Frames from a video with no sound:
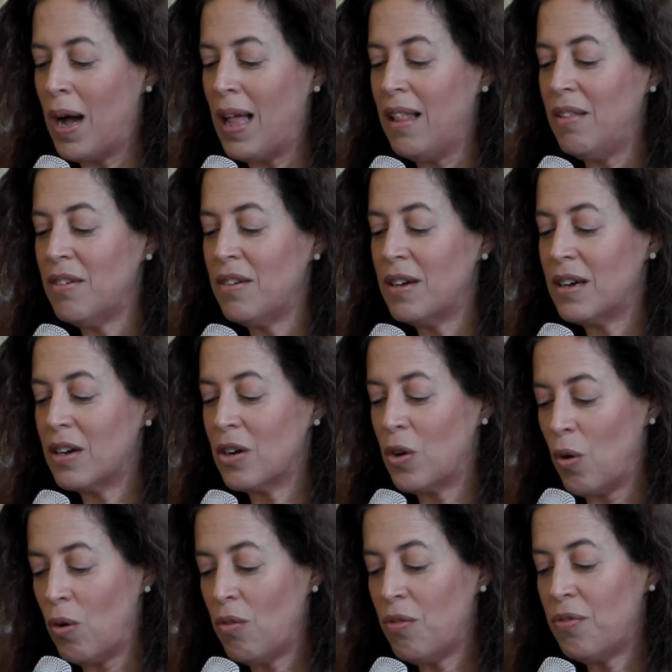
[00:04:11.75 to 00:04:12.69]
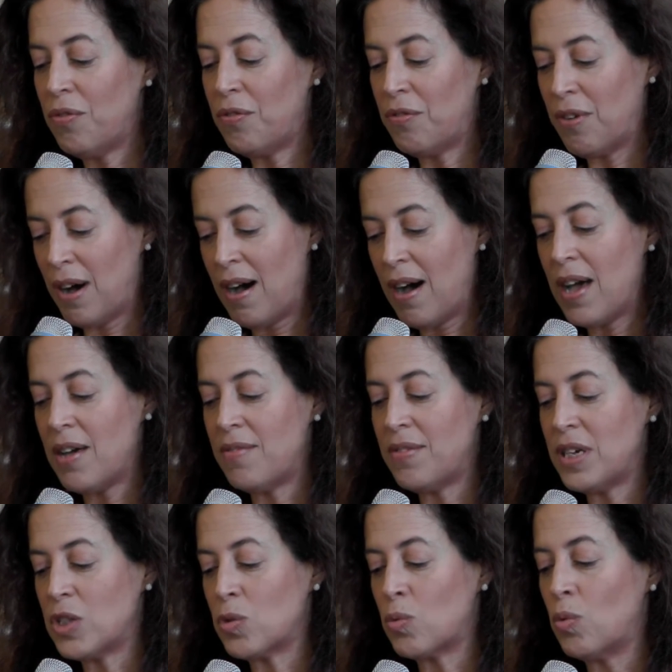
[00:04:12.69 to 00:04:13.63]
while Goal
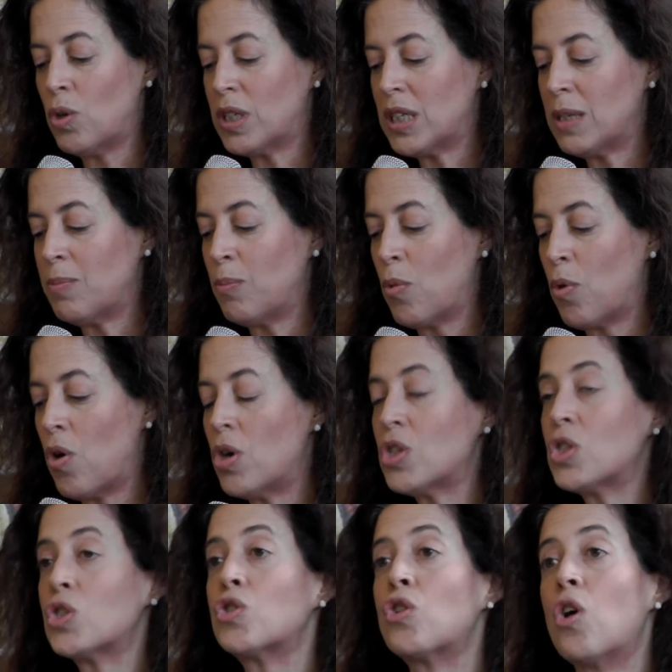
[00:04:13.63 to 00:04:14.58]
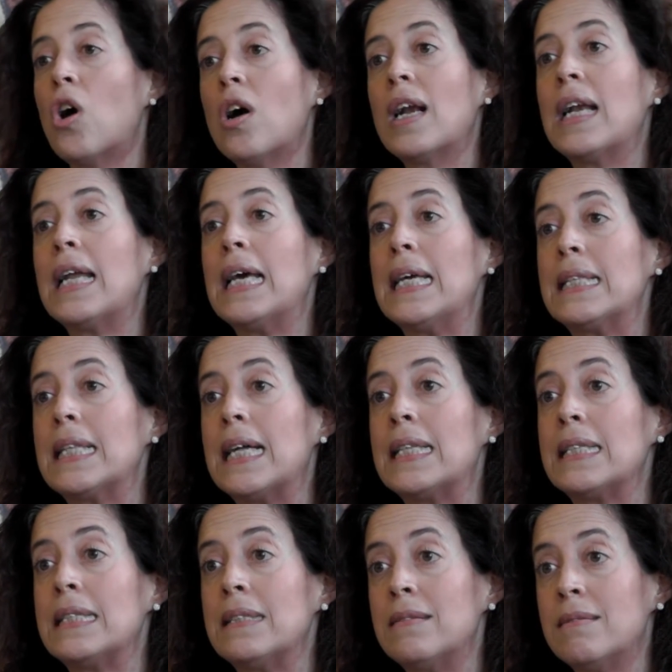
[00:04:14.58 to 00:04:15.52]
5 is worded more strongly
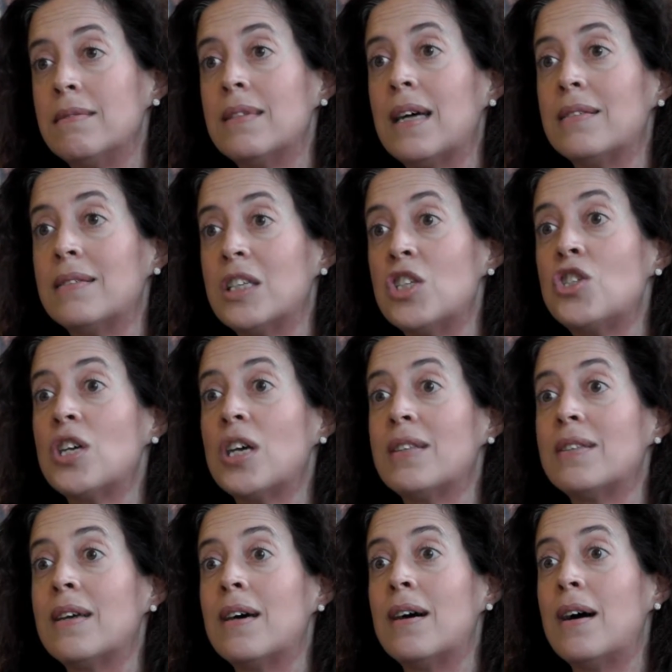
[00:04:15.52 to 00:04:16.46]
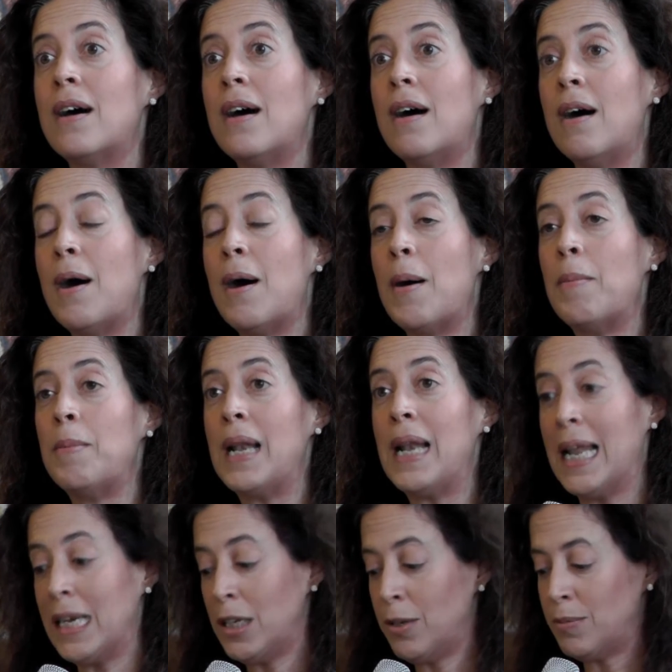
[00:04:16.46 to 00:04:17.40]
than the Gender
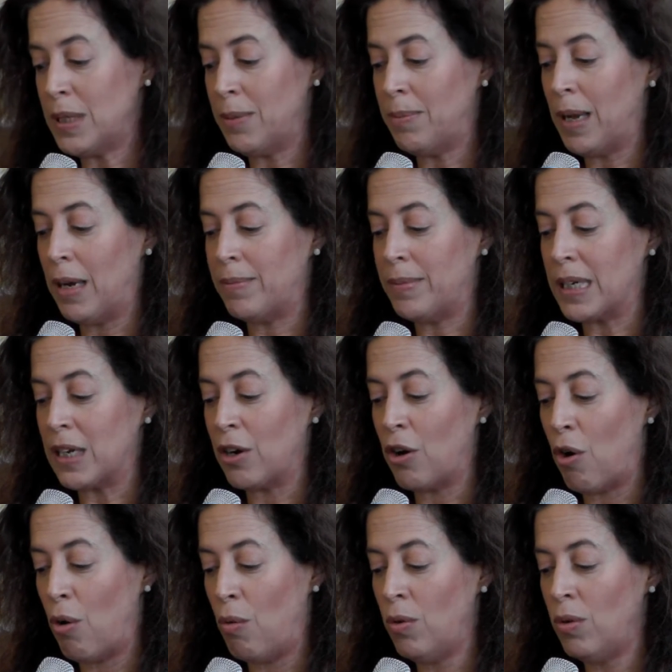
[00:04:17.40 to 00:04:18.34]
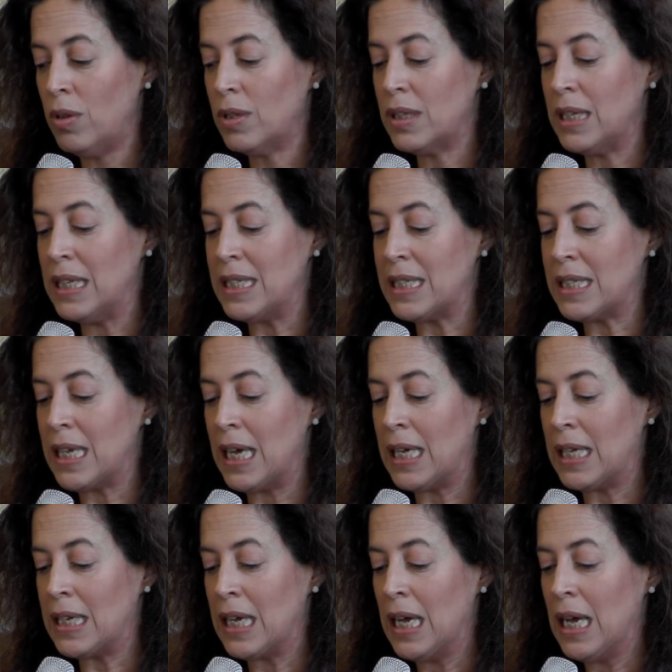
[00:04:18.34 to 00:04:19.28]
Millennium Development Goal, it
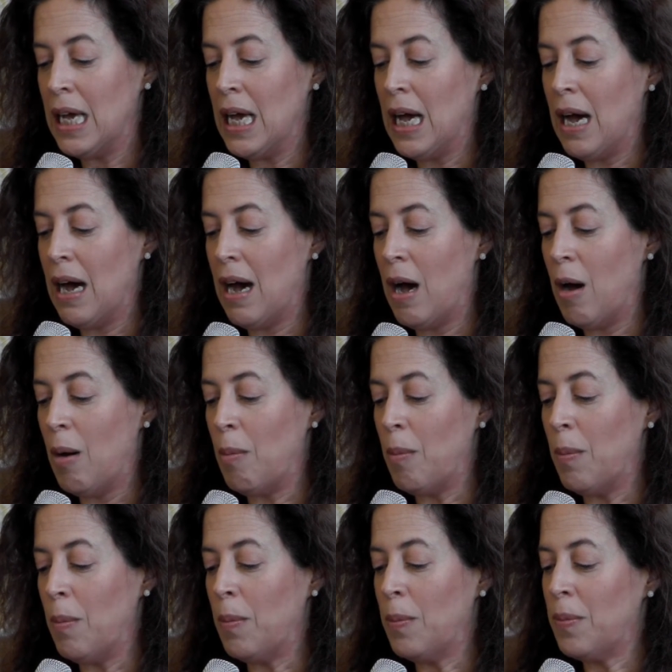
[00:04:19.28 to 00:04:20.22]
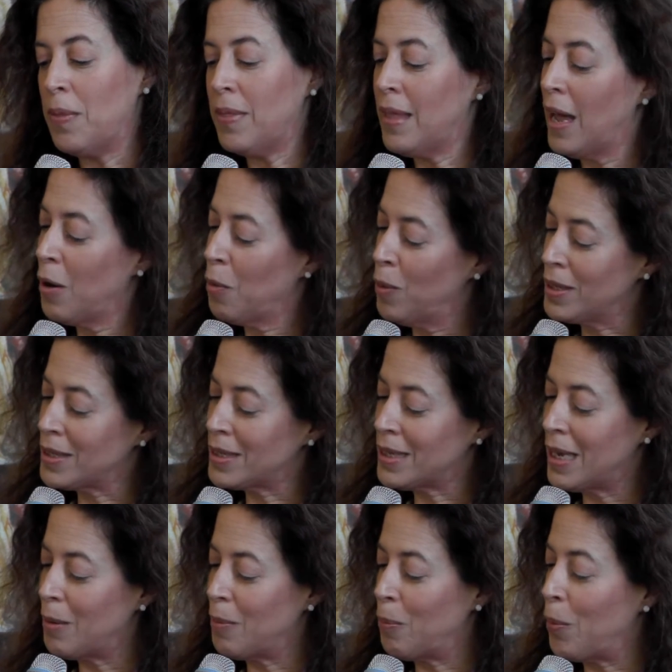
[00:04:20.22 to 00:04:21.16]
said, that one
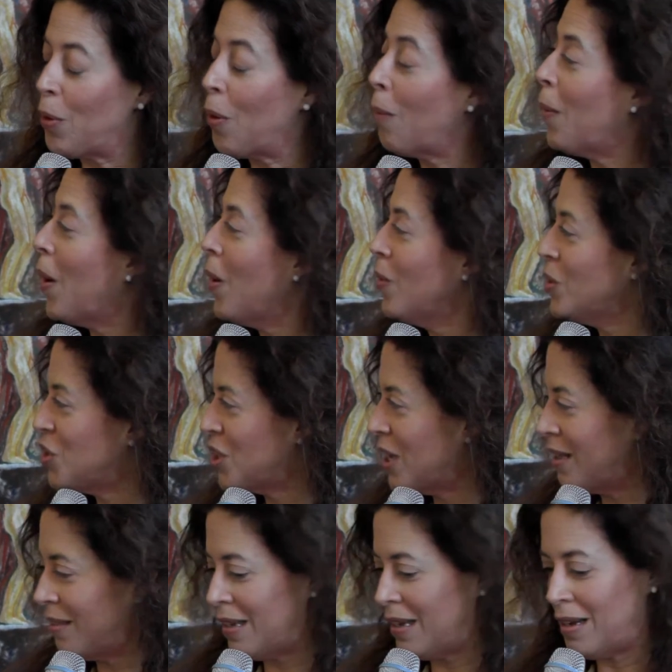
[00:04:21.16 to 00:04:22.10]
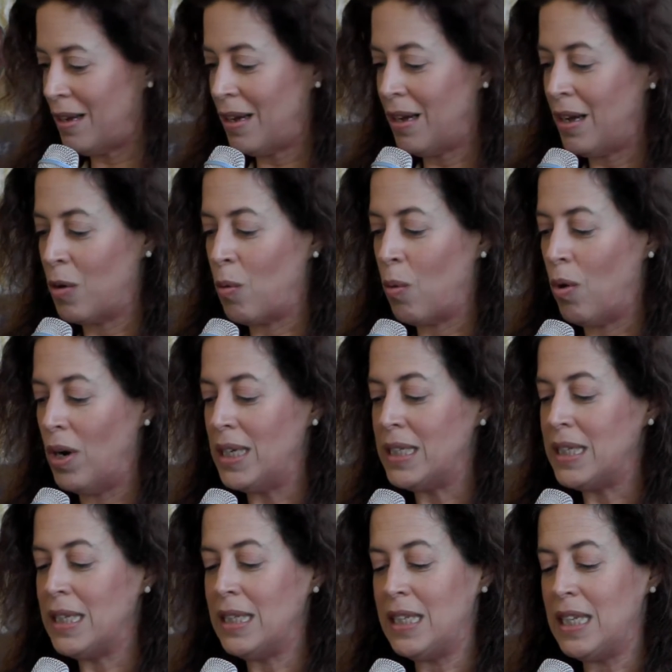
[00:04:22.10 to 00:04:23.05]
said promote gender
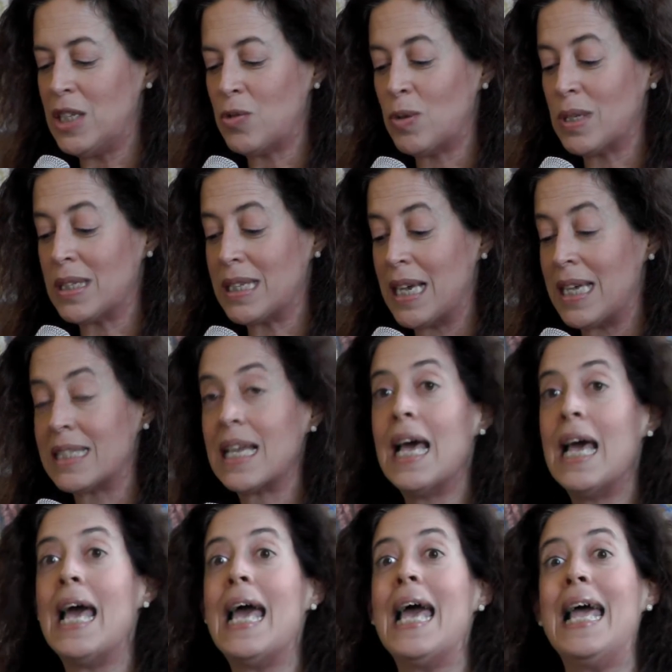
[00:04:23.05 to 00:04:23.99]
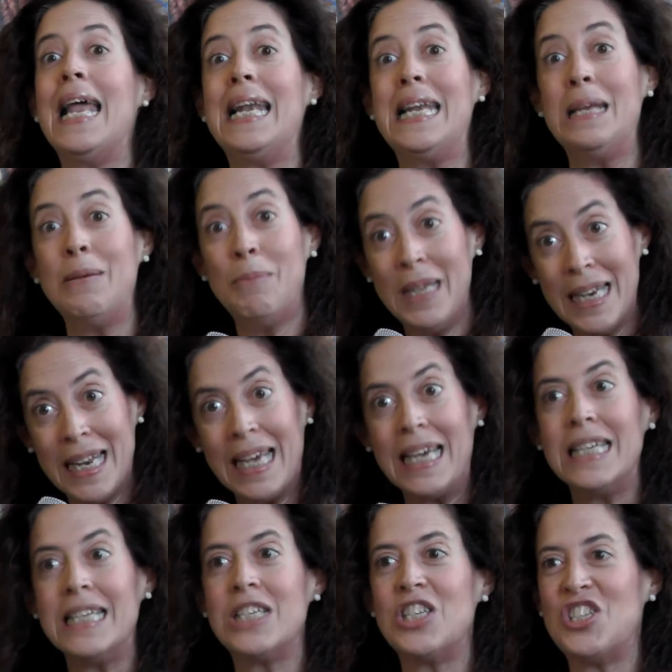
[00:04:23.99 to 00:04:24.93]
equality, this one says
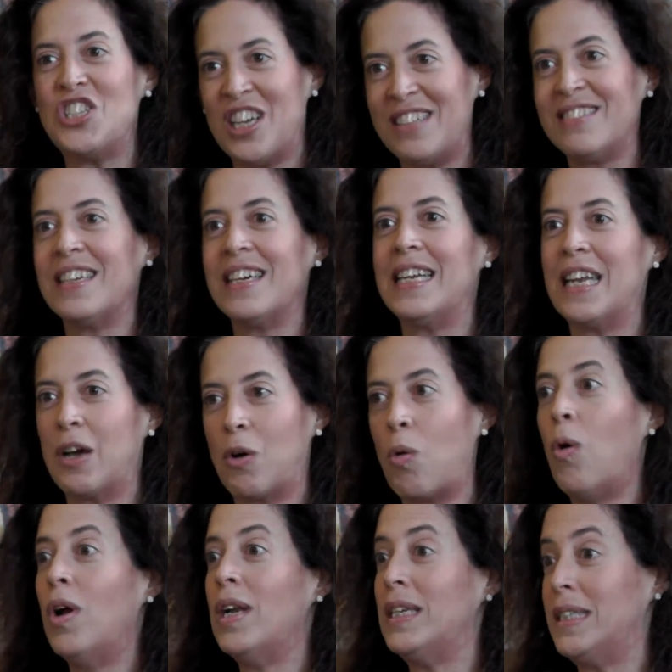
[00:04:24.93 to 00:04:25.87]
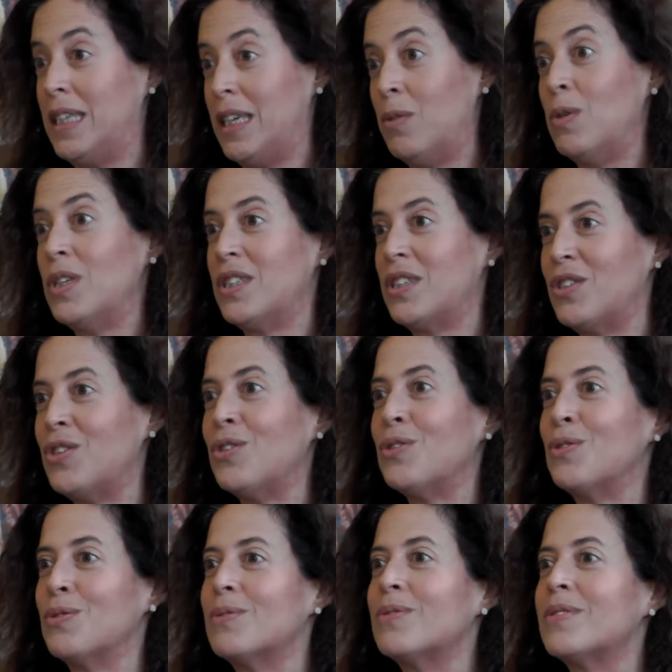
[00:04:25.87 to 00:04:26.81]
eliminate gender inequality, which
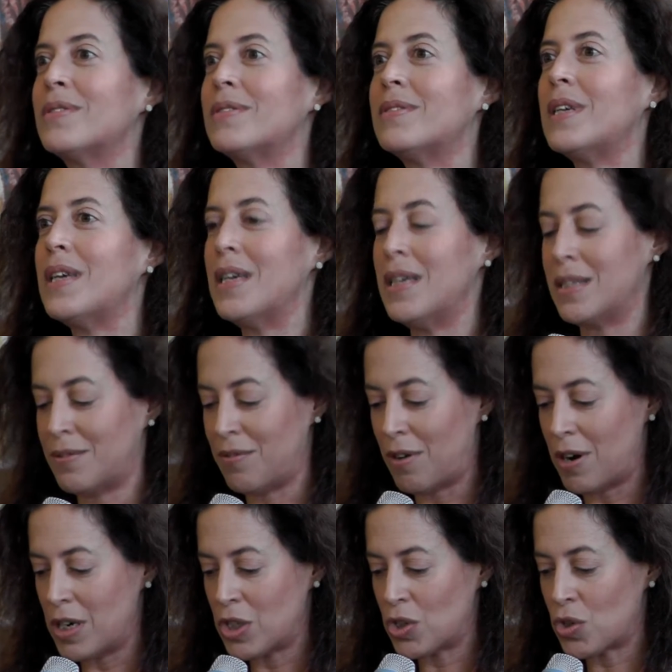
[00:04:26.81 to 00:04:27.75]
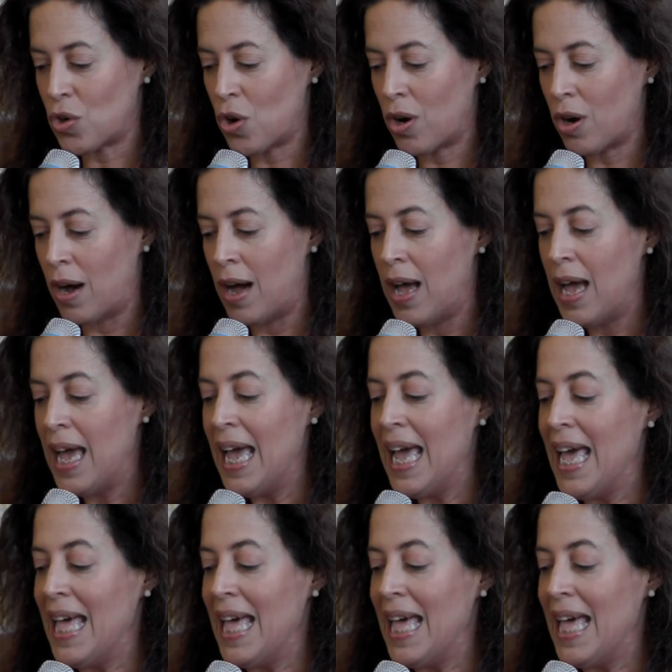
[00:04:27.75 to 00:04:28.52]
you see is far stronger.